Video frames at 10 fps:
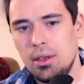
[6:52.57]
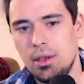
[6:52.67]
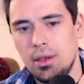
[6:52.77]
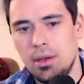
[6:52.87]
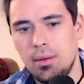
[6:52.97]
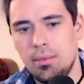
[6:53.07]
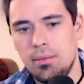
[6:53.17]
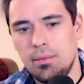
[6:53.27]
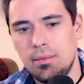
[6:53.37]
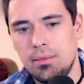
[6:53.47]
I
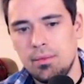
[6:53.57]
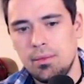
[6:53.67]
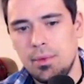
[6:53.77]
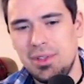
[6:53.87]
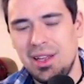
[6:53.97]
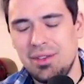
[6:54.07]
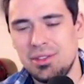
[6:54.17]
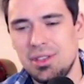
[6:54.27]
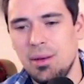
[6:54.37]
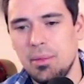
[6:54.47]
mean, they have
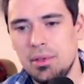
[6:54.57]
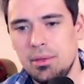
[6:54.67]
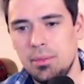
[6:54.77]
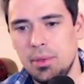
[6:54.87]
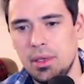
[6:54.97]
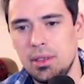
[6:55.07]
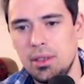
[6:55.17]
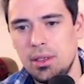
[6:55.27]
some, but